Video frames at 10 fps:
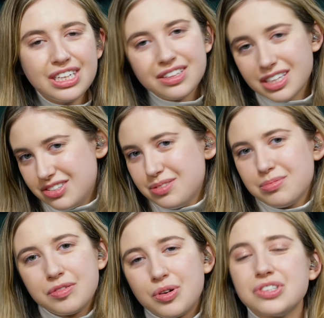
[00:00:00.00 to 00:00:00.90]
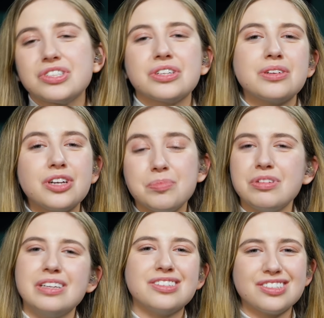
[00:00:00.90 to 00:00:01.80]
That's, of course, a good
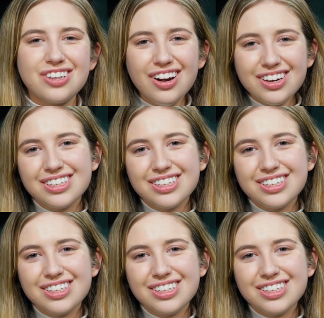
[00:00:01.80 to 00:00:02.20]
place to start.